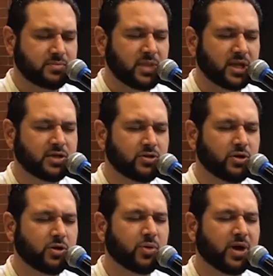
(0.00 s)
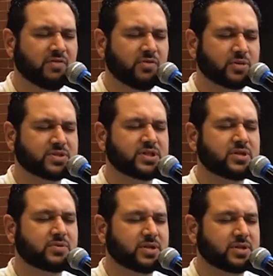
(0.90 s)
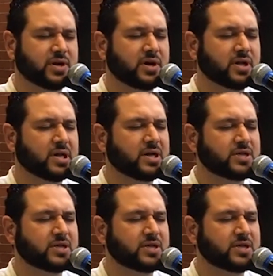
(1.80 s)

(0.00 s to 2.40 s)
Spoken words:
And you know what everyone's dealing with, Ya Allah.